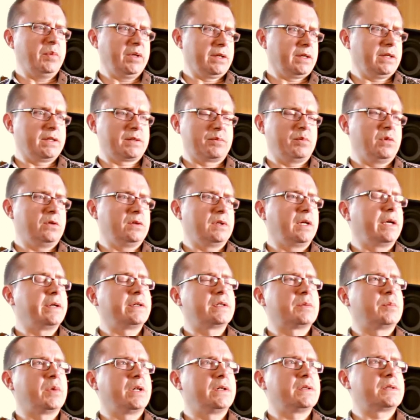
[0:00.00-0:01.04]
biggest ball
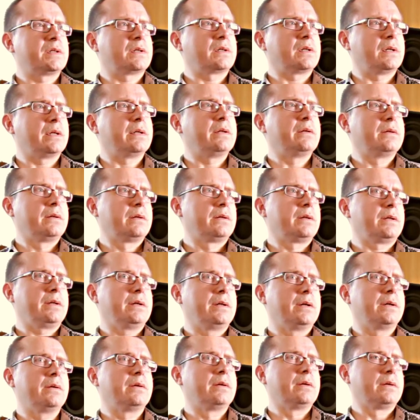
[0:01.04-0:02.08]
aches, basically,
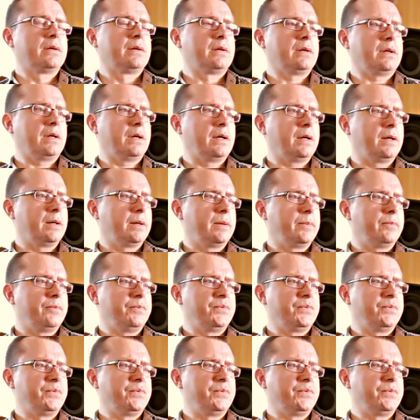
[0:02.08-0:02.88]
you've got